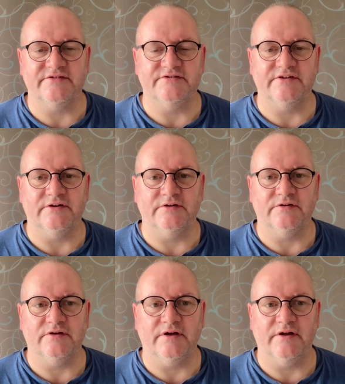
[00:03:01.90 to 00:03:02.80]

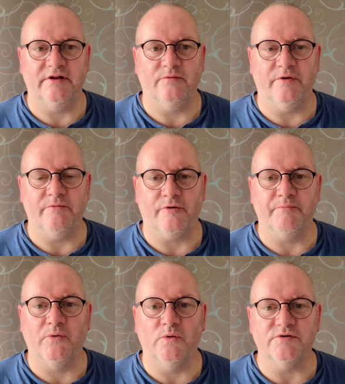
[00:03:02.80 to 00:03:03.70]
until we were on a
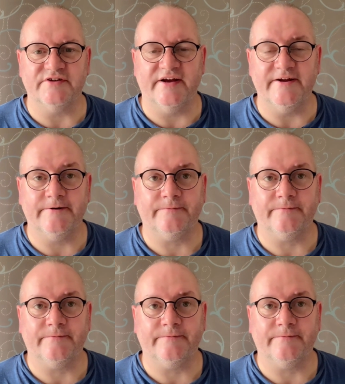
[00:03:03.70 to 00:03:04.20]
port day,